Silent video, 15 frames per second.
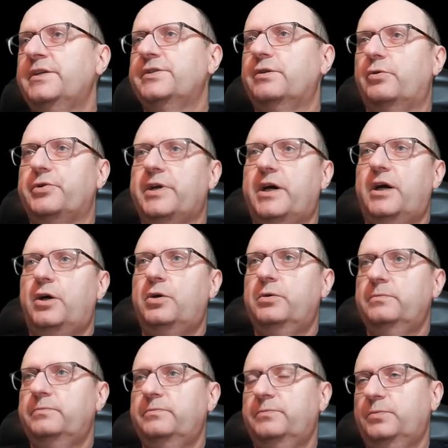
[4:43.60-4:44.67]
So
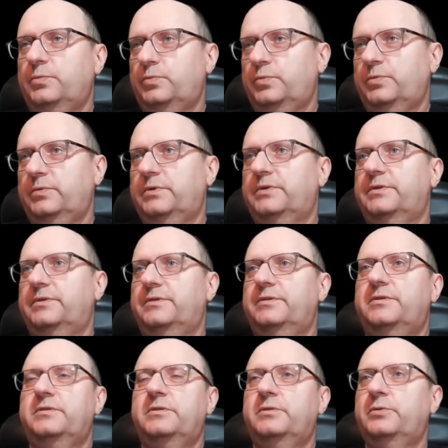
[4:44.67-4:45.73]
now
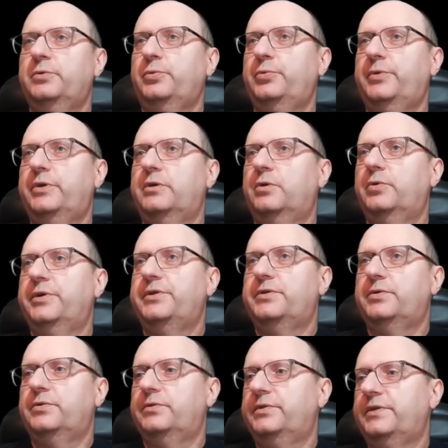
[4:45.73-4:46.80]
we go
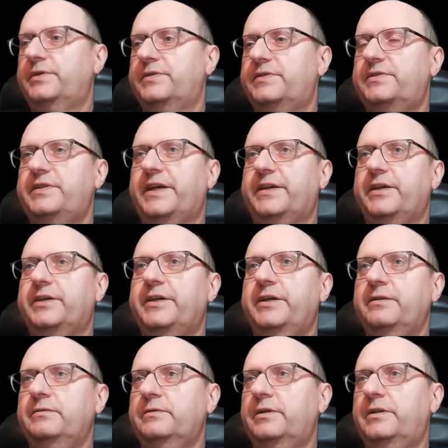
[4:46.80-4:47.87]
into this deck
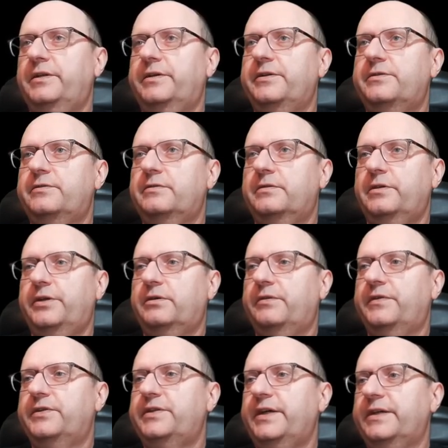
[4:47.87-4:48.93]
again, click
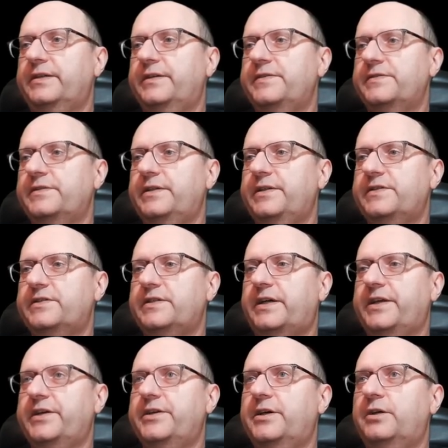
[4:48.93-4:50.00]
on the deck and say
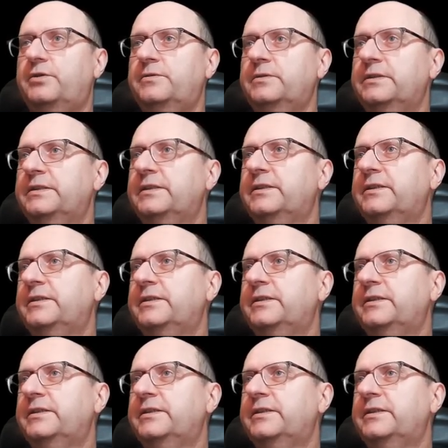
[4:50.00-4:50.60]
study now.